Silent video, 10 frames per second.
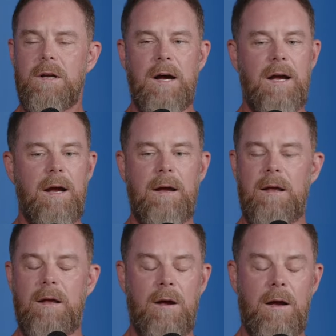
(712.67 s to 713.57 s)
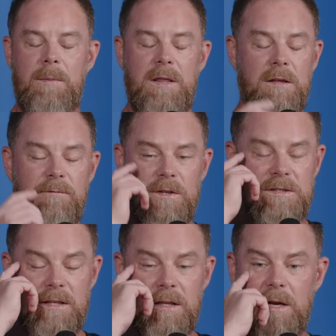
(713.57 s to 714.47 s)
I, I, I mean, the
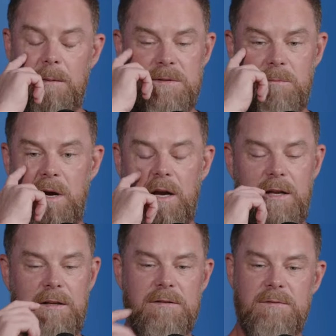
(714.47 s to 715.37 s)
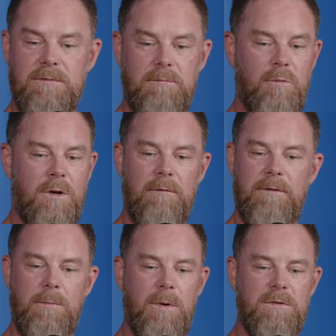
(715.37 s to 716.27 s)
first thing that comes to mind is one of
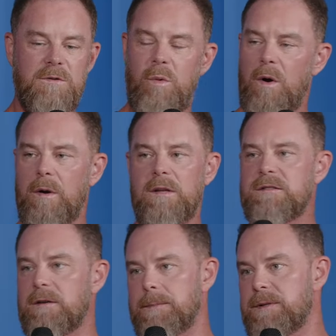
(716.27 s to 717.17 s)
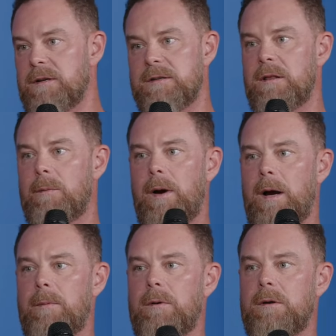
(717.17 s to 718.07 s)
the most quoted scriptures in the
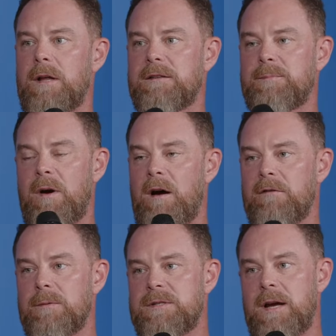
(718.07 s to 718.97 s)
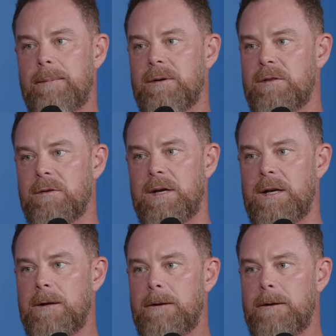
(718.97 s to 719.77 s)
Bible, and that's Proverbs chapter 3.